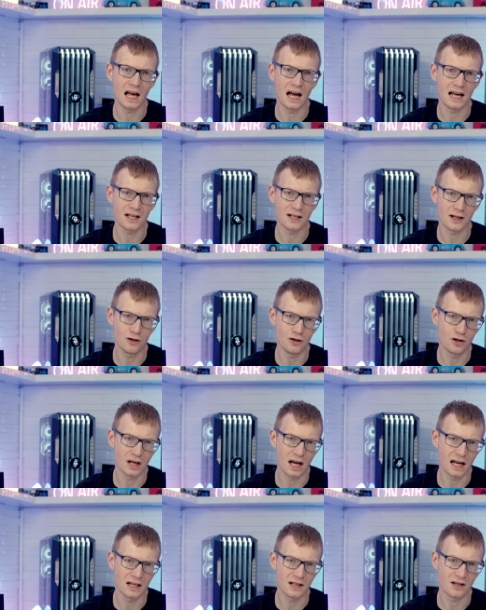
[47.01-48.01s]
asking you
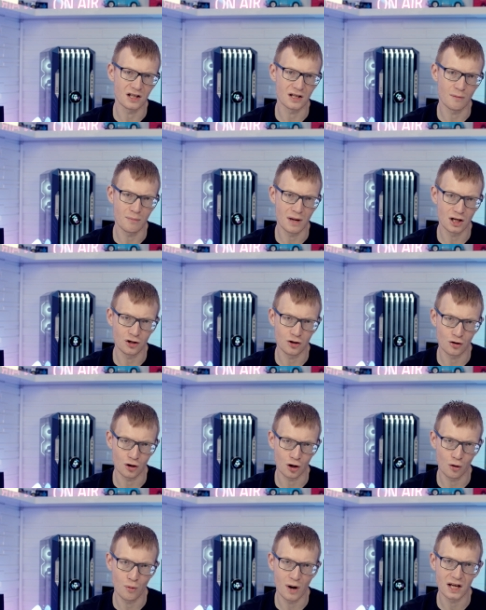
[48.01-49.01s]
guys to submit your
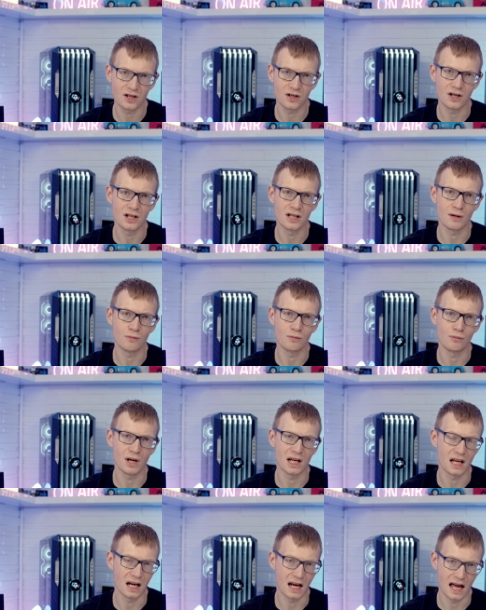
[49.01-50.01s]
questions that we
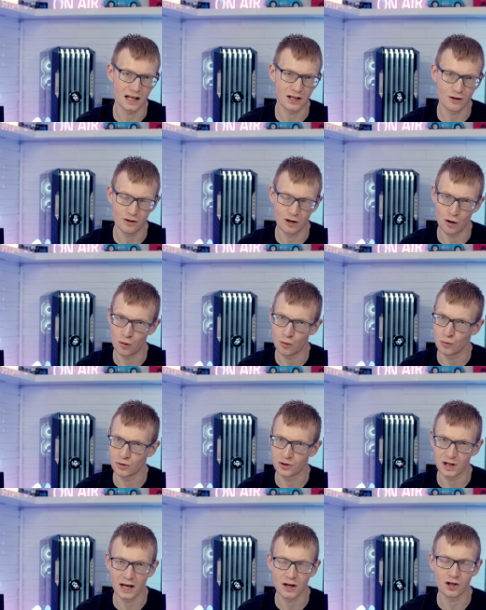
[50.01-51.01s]
can answer in a whole
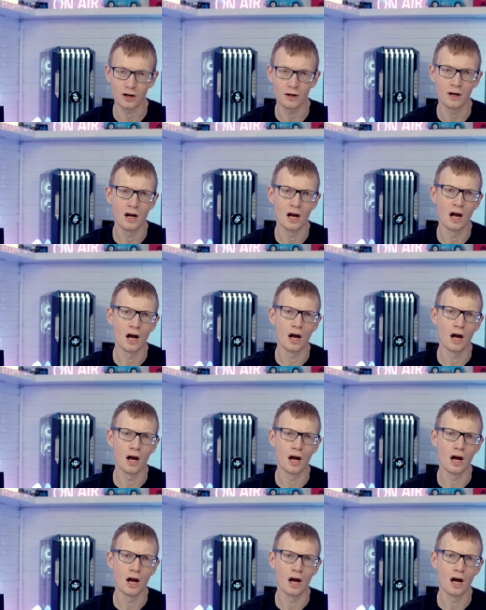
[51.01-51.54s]
session.